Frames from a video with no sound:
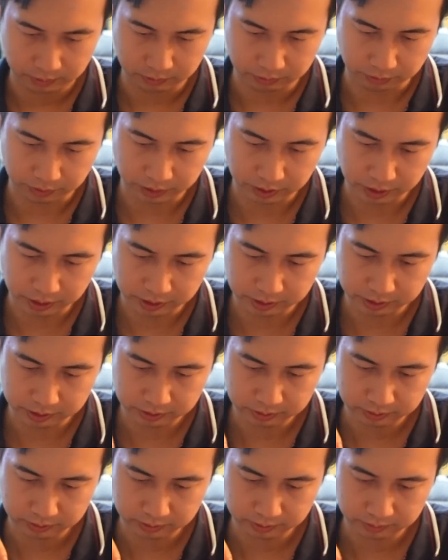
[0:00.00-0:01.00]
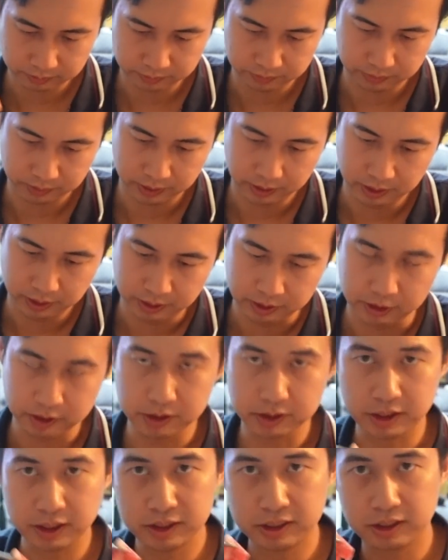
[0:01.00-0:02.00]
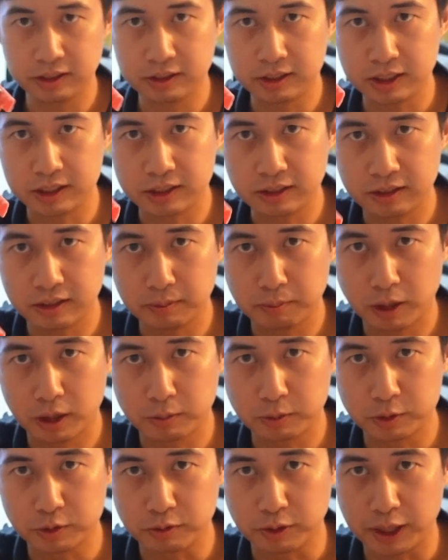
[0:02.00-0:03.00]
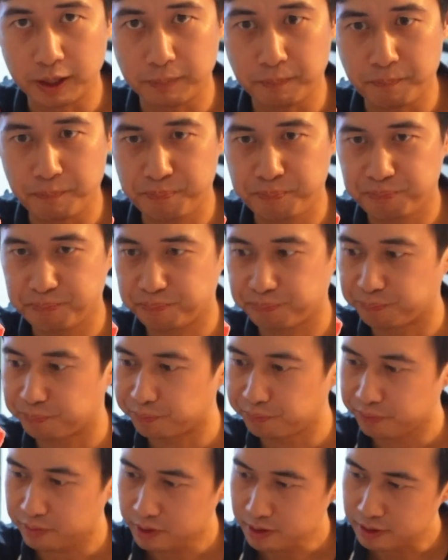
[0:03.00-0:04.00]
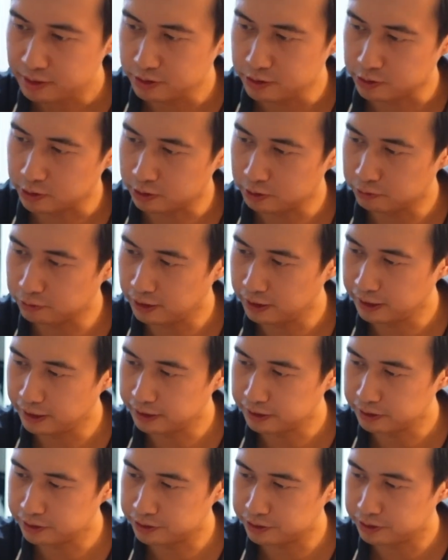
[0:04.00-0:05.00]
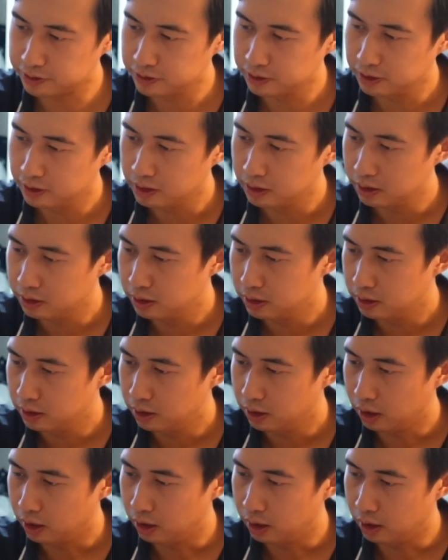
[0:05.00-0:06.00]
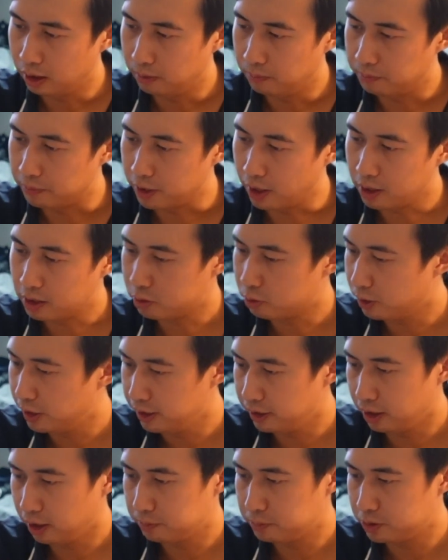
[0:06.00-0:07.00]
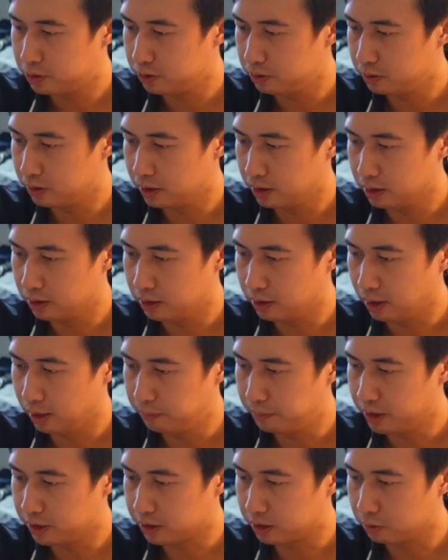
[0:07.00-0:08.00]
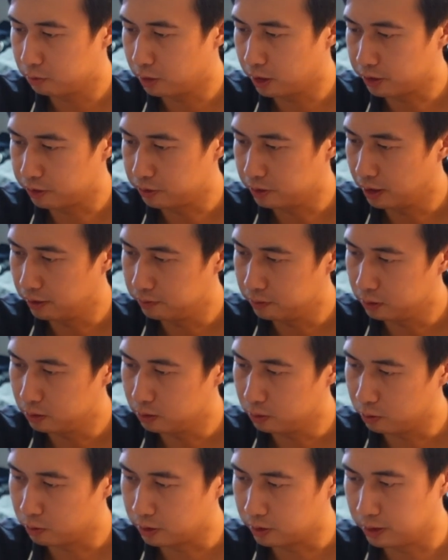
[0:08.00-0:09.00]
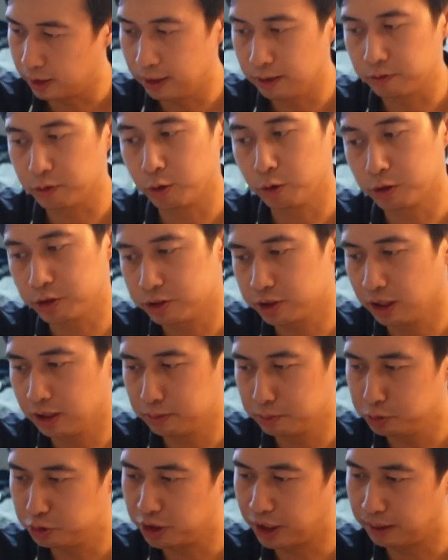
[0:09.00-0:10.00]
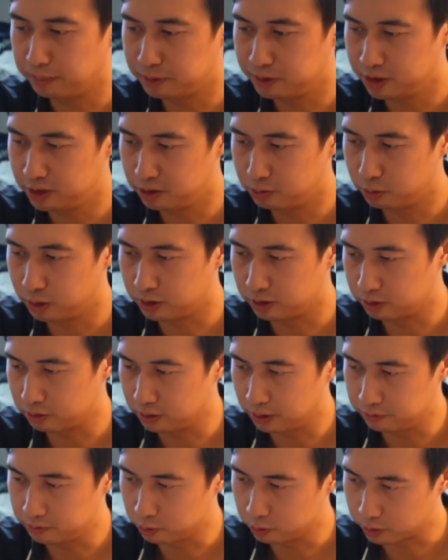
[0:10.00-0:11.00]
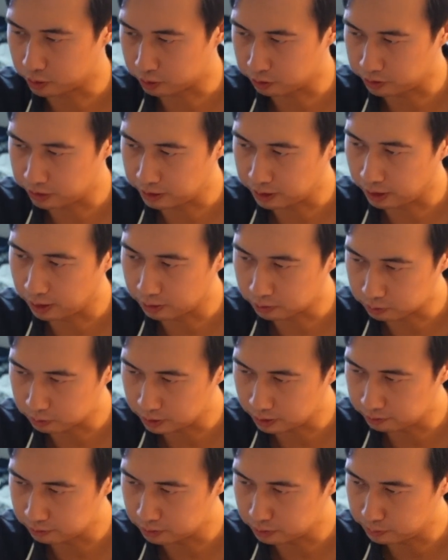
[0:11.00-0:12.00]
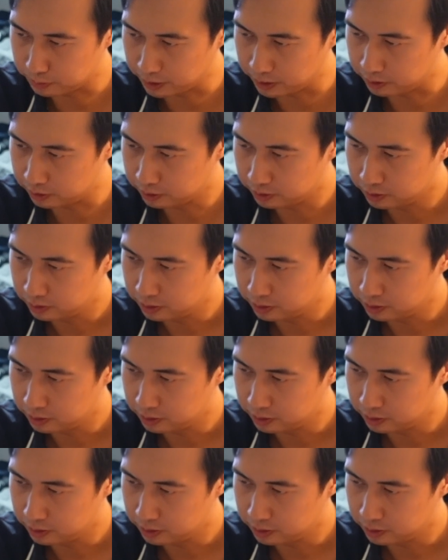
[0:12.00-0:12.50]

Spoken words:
Very nice. This is decently marbled, right? Certified Angus. Not quite up to American Wagyu level, and of course not the Japanese Wagyu level or Korean Hanu level, but